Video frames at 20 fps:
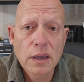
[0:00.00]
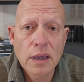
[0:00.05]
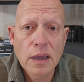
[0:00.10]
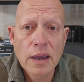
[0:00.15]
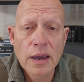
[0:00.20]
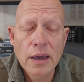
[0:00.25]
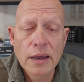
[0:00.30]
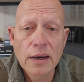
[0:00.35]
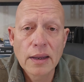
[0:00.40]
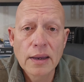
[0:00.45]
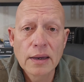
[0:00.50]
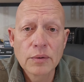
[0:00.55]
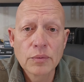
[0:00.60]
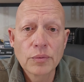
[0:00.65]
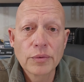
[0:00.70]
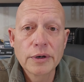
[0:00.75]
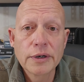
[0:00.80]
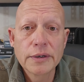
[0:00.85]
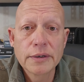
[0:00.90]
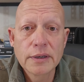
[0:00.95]
at a
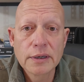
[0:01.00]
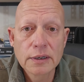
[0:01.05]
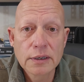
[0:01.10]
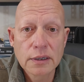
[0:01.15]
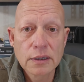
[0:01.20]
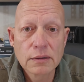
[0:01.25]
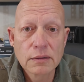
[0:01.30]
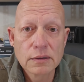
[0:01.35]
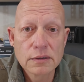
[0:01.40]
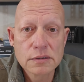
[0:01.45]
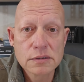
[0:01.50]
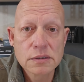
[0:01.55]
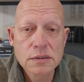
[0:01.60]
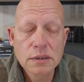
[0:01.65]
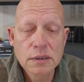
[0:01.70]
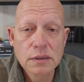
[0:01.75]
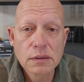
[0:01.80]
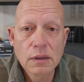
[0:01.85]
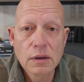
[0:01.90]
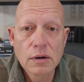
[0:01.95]

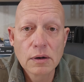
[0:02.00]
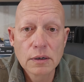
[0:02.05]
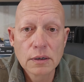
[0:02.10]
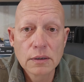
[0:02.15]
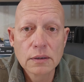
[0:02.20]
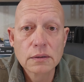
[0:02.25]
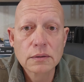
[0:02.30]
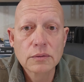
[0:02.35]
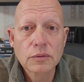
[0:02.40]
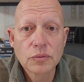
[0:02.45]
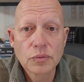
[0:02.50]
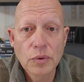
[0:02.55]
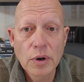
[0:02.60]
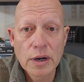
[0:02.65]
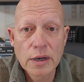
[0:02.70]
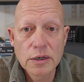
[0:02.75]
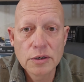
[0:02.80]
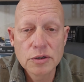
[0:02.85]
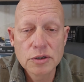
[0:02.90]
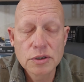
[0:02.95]
ridiculously long
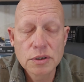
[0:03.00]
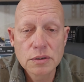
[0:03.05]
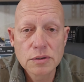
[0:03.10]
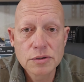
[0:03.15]
range.